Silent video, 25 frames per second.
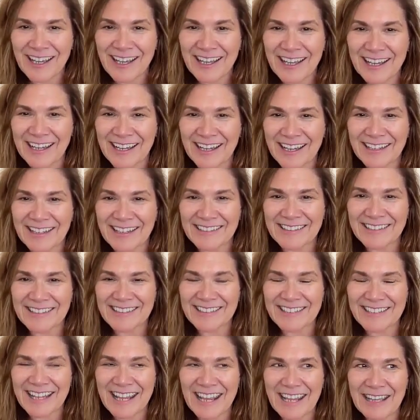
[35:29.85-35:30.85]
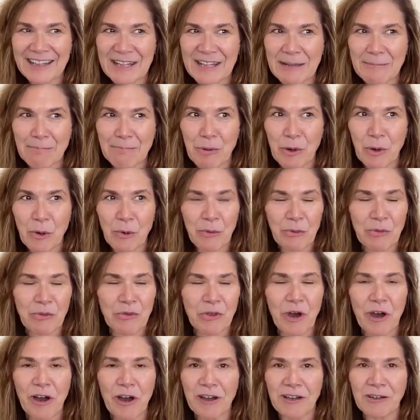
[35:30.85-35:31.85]
And they both
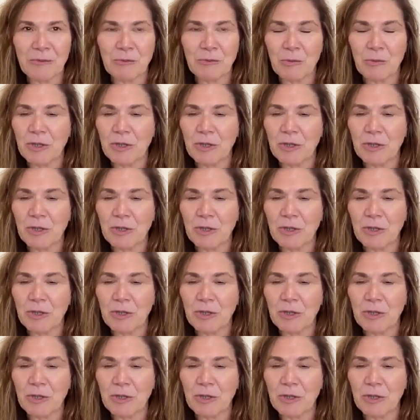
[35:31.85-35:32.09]
thought